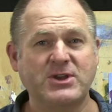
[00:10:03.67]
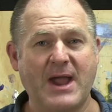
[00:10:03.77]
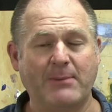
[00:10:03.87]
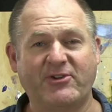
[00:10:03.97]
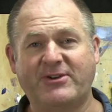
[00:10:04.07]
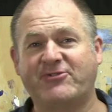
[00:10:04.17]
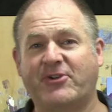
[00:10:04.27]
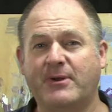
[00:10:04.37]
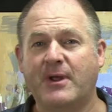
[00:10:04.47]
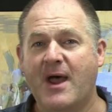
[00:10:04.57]
comes, it
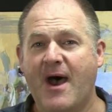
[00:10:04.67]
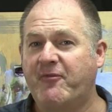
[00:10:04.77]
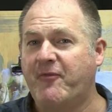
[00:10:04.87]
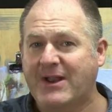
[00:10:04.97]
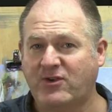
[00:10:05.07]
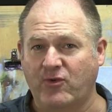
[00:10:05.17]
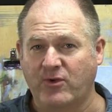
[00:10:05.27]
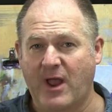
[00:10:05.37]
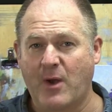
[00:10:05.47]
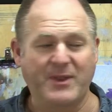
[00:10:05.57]
doesn't affect you.
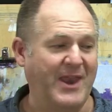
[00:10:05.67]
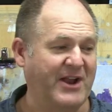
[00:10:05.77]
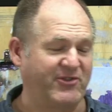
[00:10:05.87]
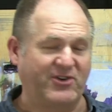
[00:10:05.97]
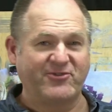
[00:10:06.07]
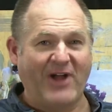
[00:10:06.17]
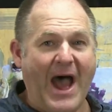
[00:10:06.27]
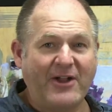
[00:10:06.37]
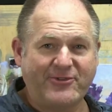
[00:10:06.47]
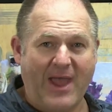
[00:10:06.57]
You know, when the next
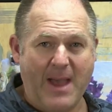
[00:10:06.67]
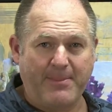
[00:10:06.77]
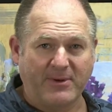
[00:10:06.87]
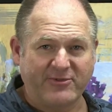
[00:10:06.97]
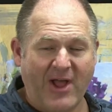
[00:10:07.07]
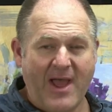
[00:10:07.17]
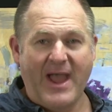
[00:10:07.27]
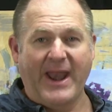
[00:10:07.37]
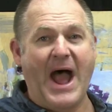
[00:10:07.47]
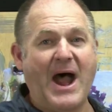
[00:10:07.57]
disaster happens
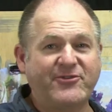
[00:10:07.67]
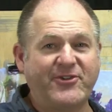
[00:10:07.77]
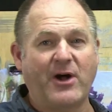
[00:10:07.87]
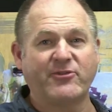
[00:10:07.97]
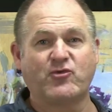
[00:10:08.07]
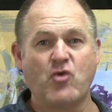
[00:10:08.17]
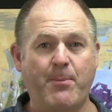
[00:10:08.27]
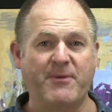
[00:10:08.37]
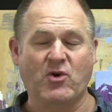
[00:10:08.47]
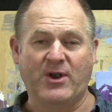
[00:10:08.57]
and art sales drop,
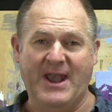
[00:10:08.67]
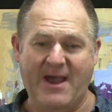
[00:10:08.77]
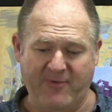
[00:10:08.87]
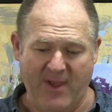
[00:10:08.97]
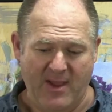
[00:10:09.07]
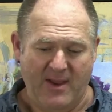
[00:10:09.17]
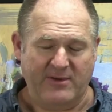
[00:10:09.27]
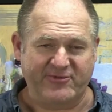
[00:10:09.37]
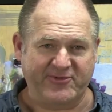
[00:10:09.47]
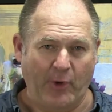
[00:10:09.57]
you've got enough
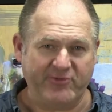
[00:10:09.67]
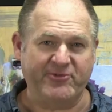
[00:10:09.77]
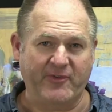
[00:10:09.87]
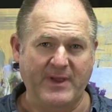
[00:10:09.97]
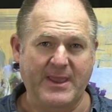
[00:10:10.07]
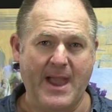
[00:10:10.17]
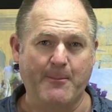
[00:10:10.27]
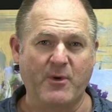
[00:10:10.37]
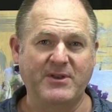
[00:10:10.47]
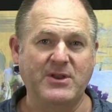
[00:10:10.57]
sources of income
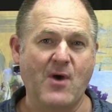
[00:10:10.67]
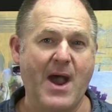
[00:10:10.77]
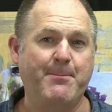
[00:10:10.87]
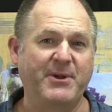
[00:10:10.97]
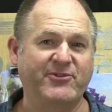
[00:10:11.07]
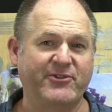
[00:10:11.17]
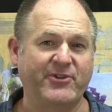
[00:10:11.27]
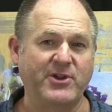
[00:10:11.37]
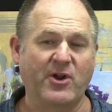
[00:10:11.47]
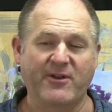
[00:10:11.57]
within your art business that
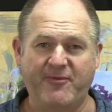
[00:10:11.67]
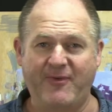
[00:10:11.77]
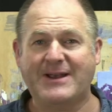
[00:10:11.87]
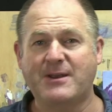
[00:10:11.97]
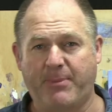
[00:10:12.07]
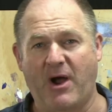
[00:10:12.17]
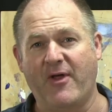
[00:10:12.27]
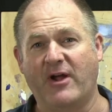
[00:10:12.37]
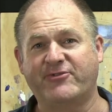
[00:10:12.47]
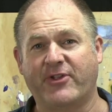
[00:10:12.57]
you're not affected by
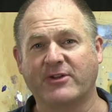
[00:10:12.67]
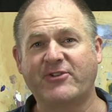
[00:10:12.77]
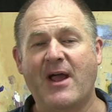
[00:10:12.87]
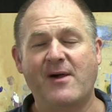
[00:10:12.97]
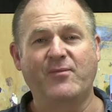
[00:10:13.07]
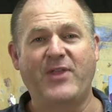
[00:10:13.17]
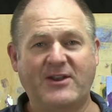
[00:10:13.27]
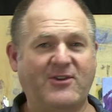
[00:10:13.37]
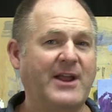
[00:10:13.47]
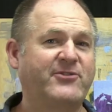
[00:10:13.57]
those things. That
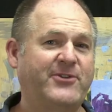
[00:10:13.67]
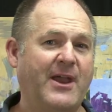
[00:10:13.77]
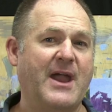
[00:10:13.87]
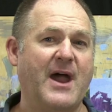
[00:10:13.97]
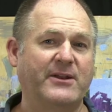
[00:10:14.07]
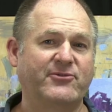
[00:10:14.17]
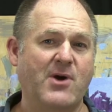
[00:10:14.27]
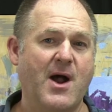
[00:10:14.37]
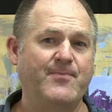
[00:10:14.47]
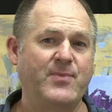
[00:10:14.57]
takes decades,
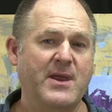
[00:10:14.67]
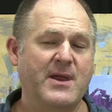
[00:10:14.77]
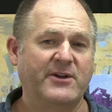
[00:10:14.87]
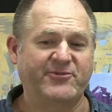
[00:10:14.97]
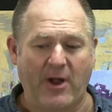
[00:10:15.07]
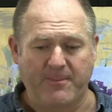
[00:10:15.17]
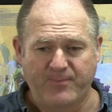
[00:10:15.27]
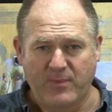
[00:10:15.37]
right? So